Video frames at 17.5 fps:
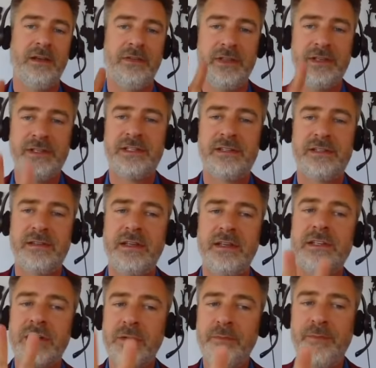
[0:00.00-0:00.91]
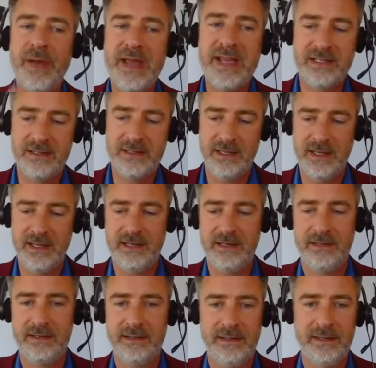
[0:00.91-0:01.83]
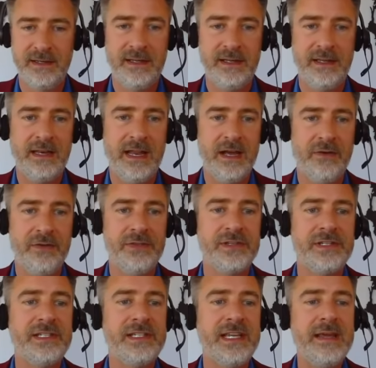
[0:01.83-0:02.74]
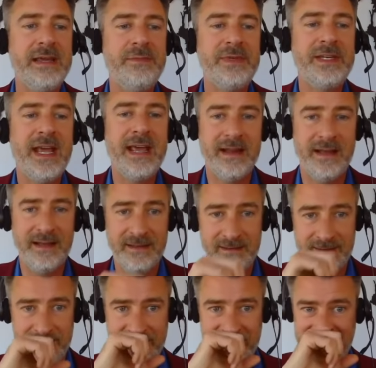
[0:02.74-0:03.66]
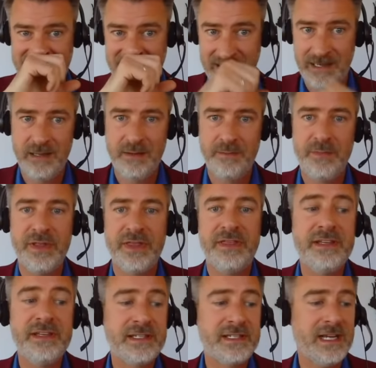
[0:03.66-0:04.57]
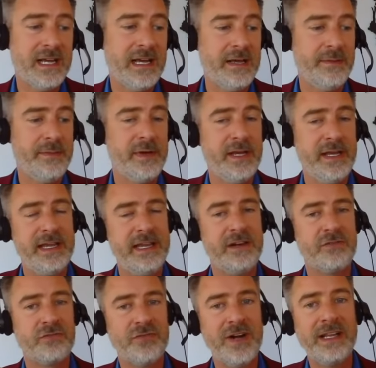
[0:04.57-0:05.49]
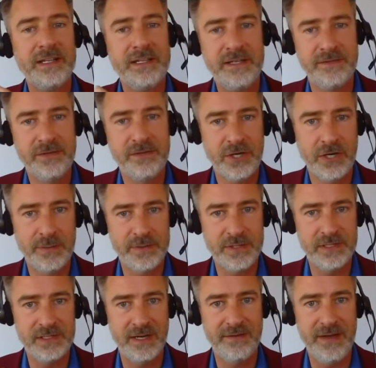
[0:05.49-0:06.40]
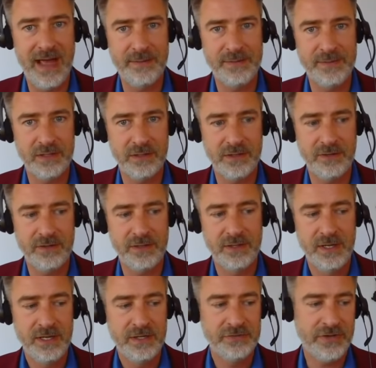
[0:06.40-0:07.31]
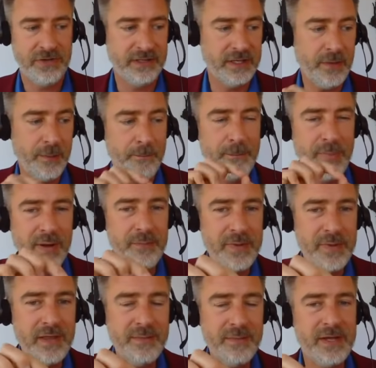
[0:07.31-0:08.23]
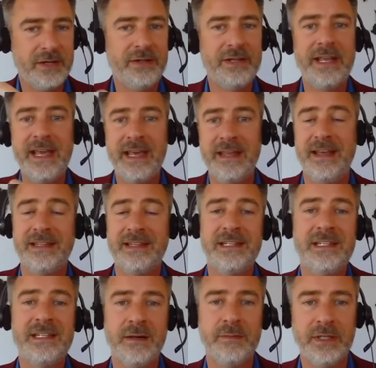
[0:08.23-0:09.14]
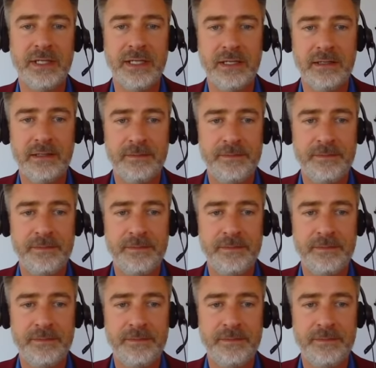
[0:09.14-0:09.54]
This is our baseline. Now, the same data, but this time in relative terms instead of absolute. So that little bump in the middle, again, that's a doubling.